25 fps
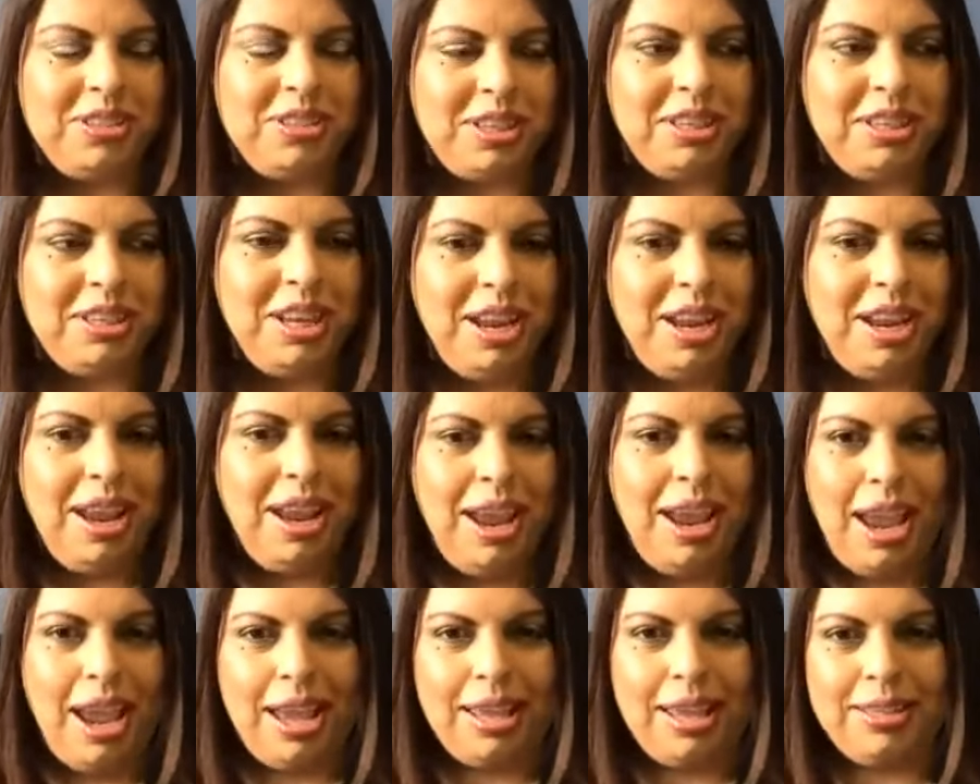And
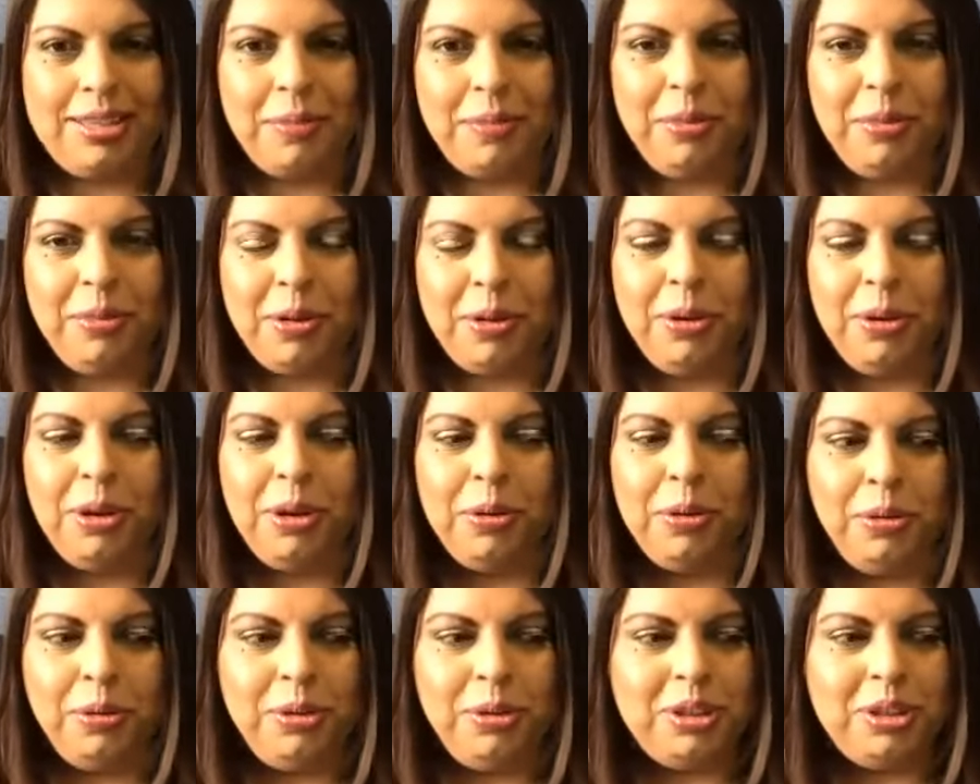as I'm growing
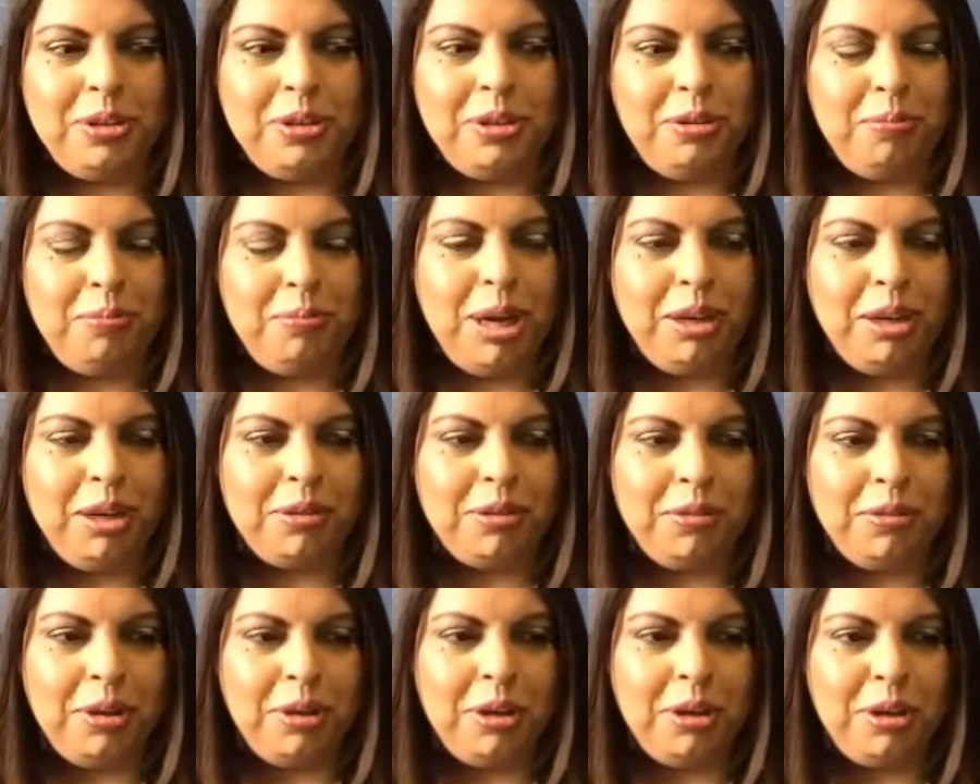older in my
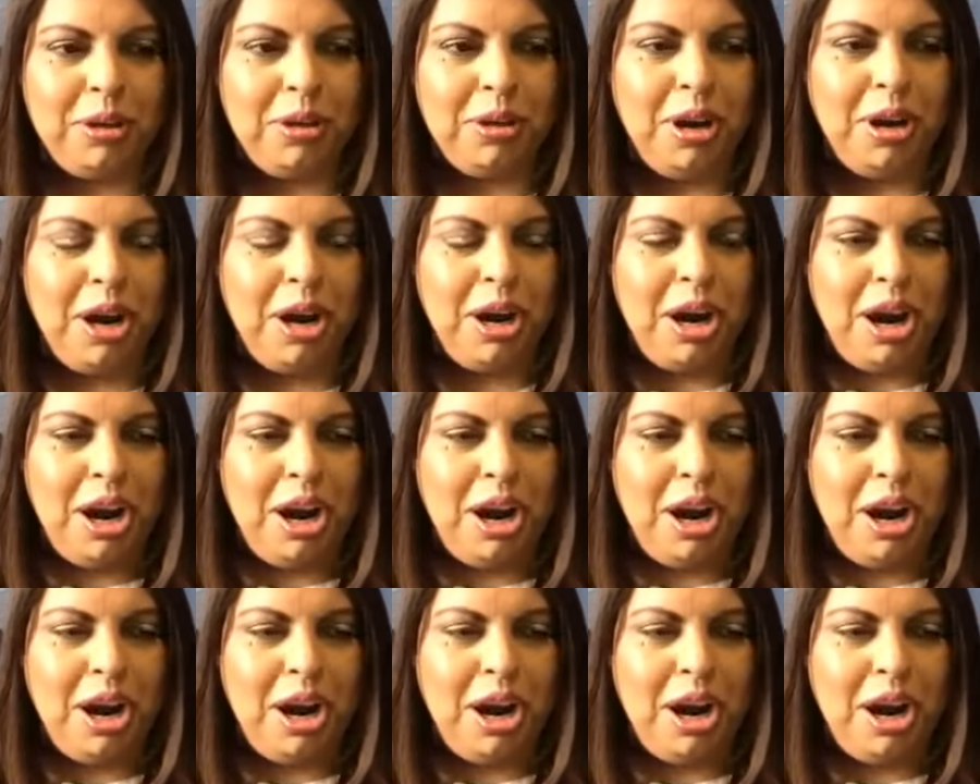career,